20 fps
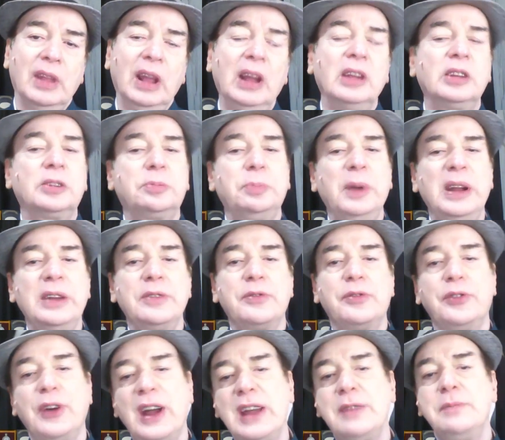and spend
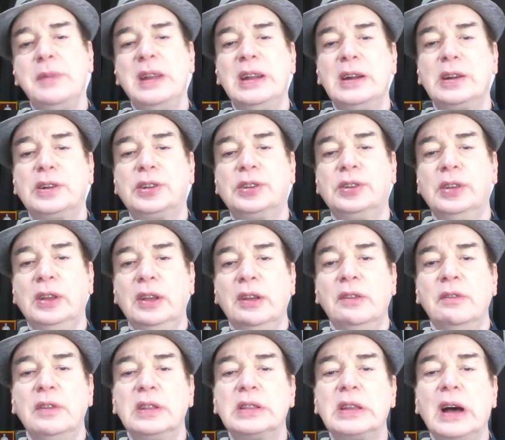five minutes
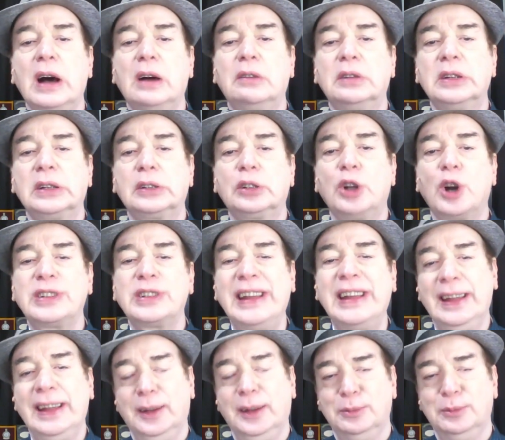with our
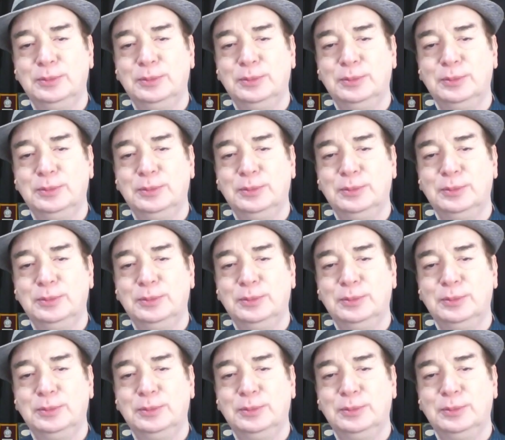Dottie.